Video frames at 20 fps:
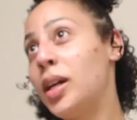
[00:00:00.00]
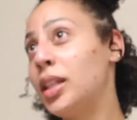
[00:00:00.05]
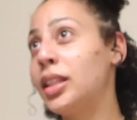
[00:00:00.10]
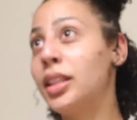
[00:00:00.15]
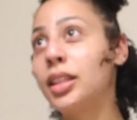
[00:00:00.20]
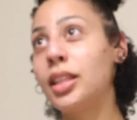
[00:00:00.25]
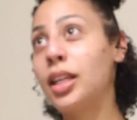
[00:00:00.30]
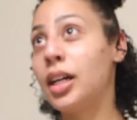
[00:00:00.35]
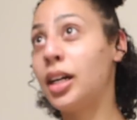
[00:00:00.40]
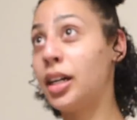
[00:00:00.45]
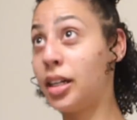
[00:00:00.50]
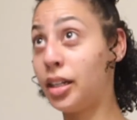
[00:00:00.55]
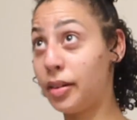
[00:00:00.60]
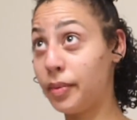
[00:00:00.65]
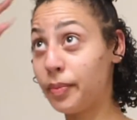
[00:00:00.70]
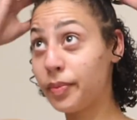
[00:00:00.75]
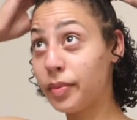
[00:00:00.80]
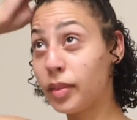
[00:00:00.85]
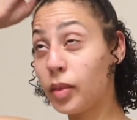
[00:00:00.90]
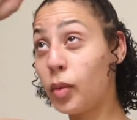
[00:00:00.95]
what
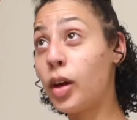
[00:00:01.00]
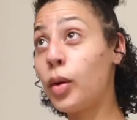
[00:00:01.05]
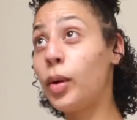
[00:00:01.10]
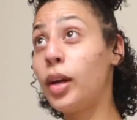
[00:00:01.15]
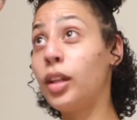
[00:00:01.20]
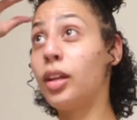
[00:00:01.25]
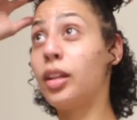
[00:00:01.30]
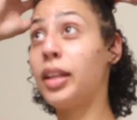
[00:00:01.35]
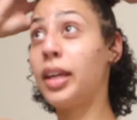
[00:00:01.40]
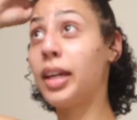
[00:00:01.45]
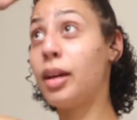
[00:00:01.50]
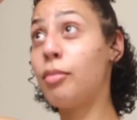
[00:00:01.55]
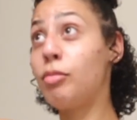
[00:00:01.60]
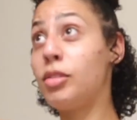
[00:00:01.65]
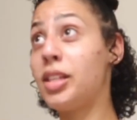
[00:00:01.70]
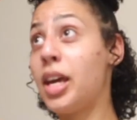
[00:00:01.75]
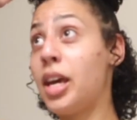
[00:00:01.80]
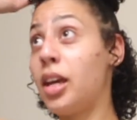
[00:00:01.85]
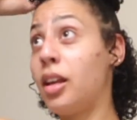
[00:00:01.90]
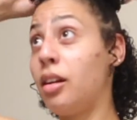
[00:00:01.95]
the? Why do I look like
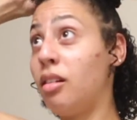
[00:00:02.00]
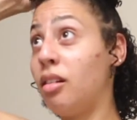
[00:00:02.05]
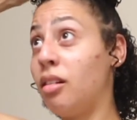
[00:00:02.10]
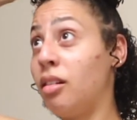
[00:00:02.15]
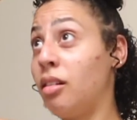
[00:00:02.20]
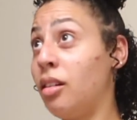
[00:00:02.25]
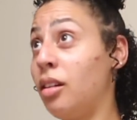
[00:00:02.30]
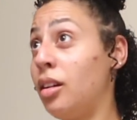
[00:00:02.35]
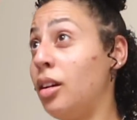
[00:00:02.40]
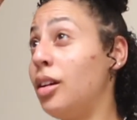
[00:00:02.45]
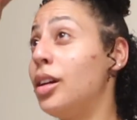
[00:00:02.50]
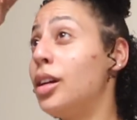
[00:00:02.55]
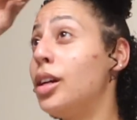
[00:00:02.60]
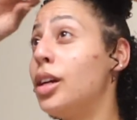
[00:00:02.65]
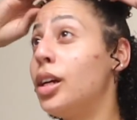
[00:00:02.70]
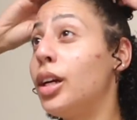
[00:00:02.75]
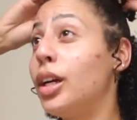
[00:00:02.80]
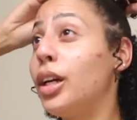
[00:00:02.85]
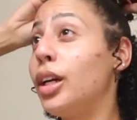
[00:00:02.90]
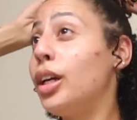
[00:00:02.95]
I'm 10
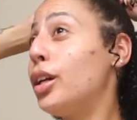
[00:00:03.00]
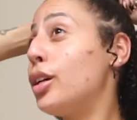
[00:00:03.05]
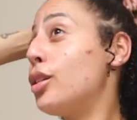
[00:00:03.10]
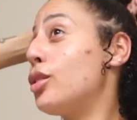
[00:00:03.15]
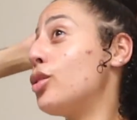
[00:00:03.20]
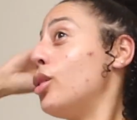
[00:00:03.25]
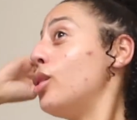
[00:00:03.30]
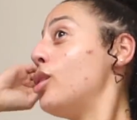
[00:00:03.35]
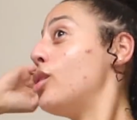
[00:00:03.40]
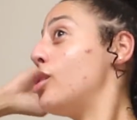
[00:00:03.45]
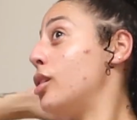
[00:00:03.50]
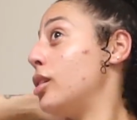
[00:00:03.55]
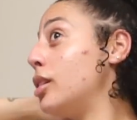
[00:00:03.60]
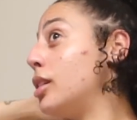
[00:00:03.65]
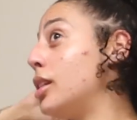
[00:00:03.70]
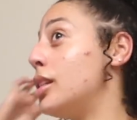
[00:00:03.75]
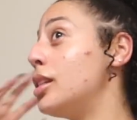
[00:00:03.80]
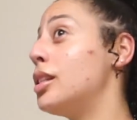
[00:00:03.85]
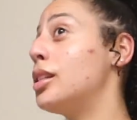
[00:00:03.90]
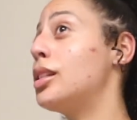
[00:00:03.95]
years
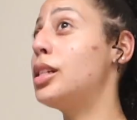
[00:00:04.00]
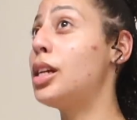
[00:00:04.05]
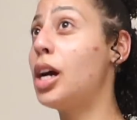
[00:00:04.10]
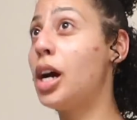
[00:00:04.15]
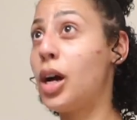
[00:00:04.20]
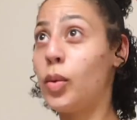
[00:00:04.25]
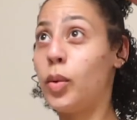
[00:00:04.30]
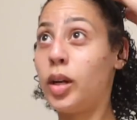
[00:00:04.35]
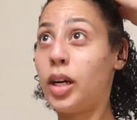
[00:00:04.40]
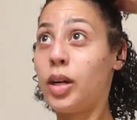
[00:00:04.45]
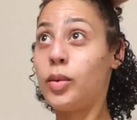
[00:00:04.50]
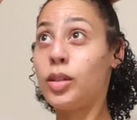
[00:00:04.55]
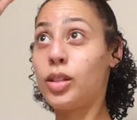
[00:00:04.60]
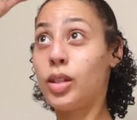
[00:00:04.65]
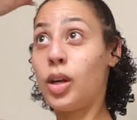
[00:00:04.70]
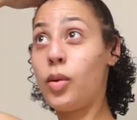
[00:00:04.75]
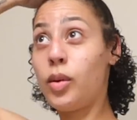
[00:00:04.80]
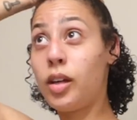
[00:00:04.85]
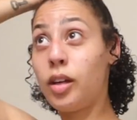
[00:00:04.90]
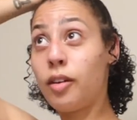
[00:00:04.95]
old? This is not what I
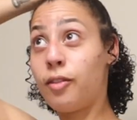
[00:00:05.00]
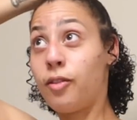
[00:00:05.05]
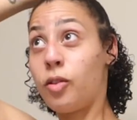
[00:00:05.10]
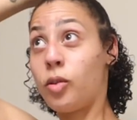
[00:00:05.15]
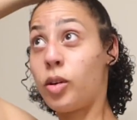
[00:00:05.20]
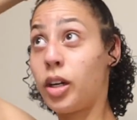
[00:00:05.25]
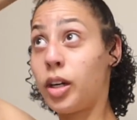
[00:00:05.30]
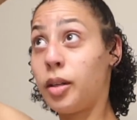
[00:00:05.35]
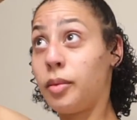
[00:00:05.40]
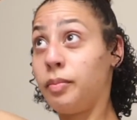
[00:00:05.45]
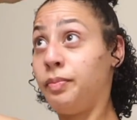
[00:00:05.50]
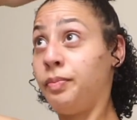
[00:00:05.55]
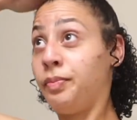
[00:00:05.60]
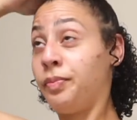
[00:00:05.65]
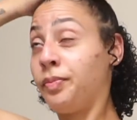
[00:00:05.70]
was going for.